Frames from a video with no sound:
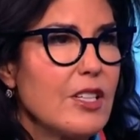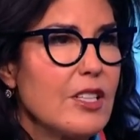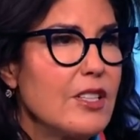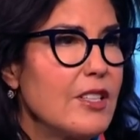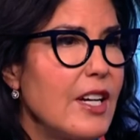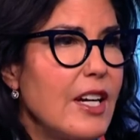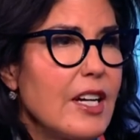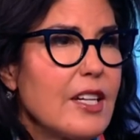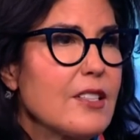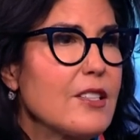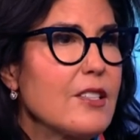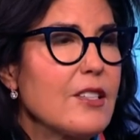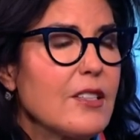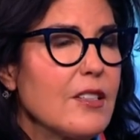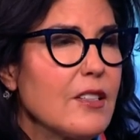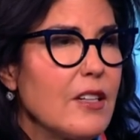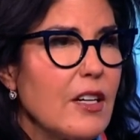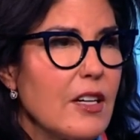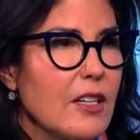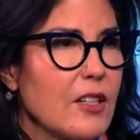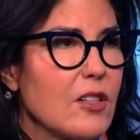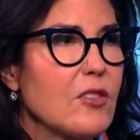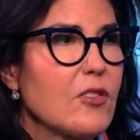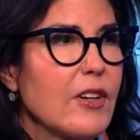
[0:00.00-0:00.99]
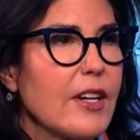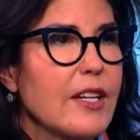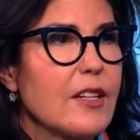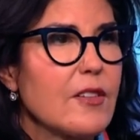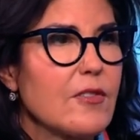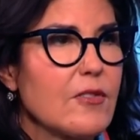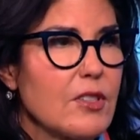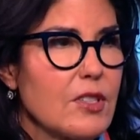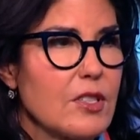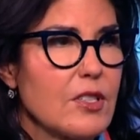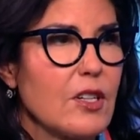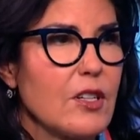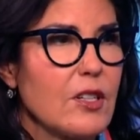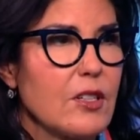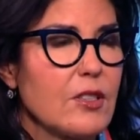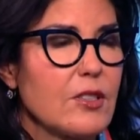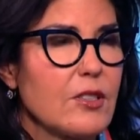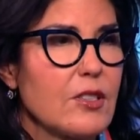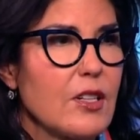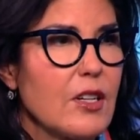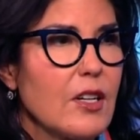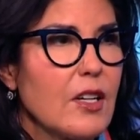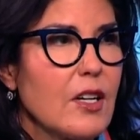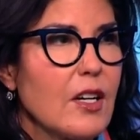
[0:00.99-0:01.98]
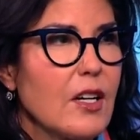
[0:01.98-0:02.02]
then that's a great
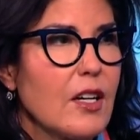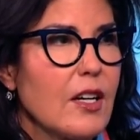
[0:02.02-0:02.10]
result.